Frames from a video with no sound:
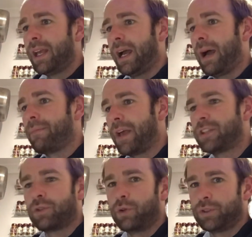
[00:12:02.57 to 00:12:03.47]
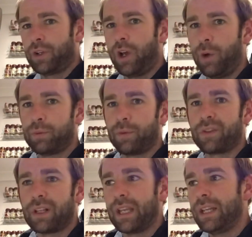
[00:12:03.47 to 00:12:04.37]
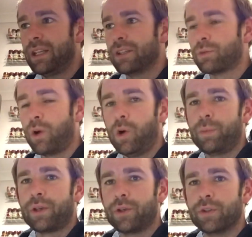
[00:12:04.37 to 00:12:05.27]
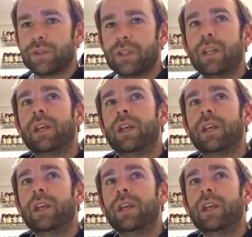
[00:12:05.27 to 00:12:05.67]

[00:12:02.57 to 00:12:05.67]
That's also helped with cleaning as well, because